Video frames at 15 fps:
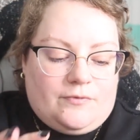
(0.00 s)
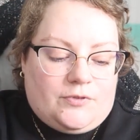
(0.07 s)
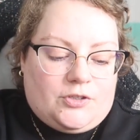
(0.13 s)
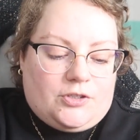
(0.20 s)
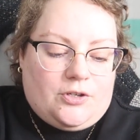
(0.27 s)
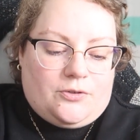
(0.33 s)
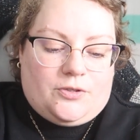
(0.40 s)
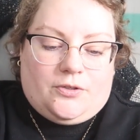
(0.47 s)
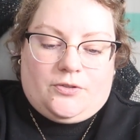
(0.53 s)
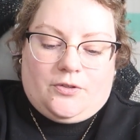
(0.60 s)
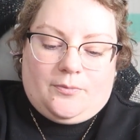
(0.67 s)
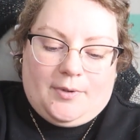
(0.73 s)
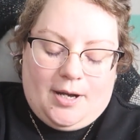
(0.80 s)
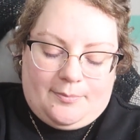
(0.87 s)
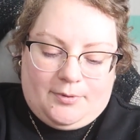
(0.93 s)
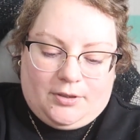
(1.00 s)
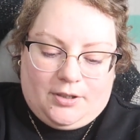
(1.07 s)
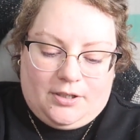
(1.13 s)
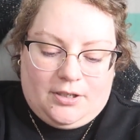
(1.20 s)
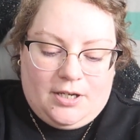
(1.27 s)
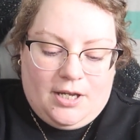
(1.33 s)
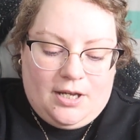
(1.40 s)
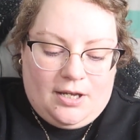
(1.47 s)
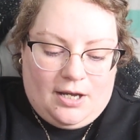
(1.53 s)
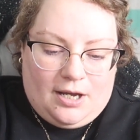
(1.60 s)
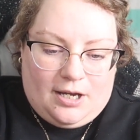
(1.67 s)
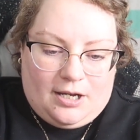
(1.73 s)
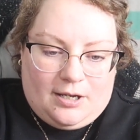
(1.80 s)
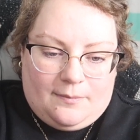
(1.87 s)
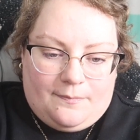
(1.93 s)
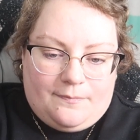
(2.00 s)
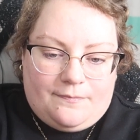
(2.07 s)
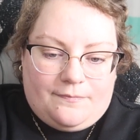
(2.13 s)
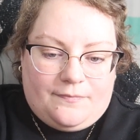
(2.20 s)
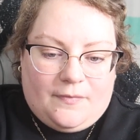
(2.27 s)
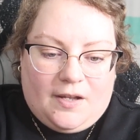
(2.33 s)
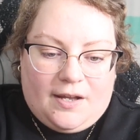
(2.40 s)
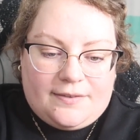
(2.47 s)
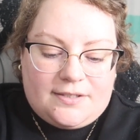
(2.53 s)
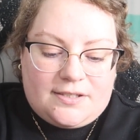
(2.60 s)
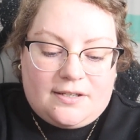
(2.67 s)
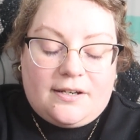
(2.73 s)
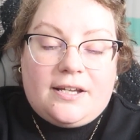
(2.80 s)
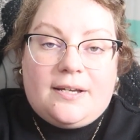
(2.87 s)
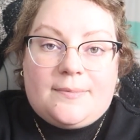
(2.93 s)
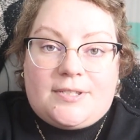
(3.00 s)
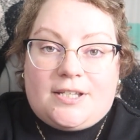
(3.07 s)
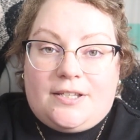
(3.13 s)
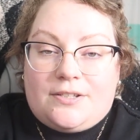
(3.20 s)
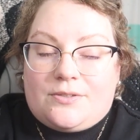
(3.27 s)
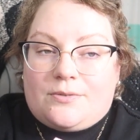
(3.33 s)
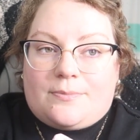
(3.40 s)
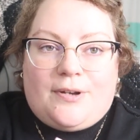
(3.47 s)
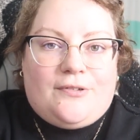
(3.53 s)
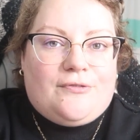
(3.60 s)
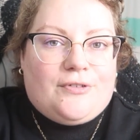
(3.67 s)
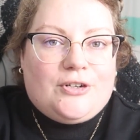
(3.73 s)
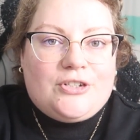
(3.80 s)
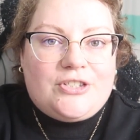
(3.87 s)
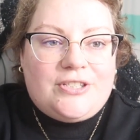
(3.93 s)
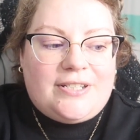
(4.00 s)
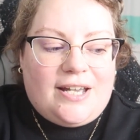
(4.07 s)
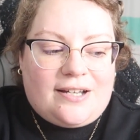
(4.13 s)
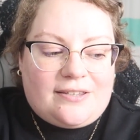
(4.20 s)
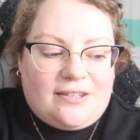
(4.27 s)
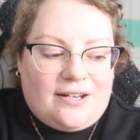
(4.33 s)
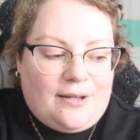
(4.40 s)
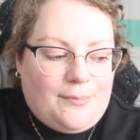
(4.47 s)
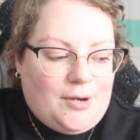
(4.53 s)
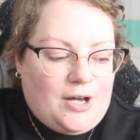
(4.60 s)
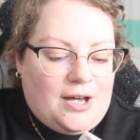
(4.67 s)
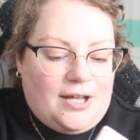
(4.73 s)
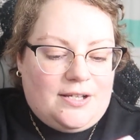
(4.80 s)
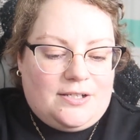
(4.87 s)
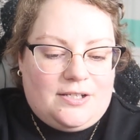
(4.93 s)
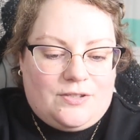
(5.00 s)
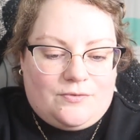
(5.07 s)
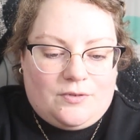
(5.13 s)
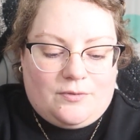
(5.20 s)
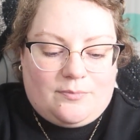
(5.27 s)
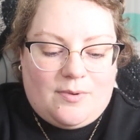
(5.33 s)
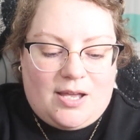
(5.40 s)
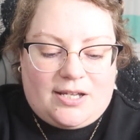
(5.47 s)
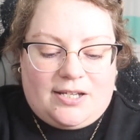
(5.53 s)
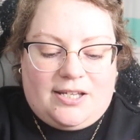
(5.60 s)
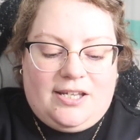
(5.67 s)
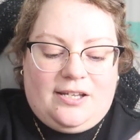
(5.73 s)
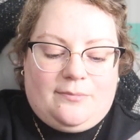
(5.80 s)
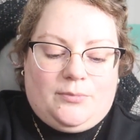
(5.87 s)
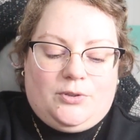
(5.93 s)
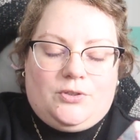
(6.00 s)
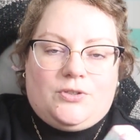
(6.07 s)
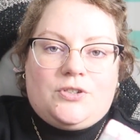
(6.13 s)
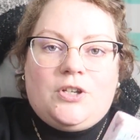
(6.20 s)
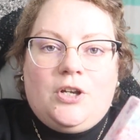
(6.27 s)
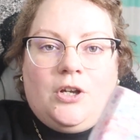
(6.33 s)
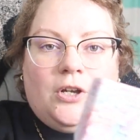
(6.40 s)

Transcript: so popular. Got this on Amazon. This was my first deck that I bought. It's Rebecca Campbell's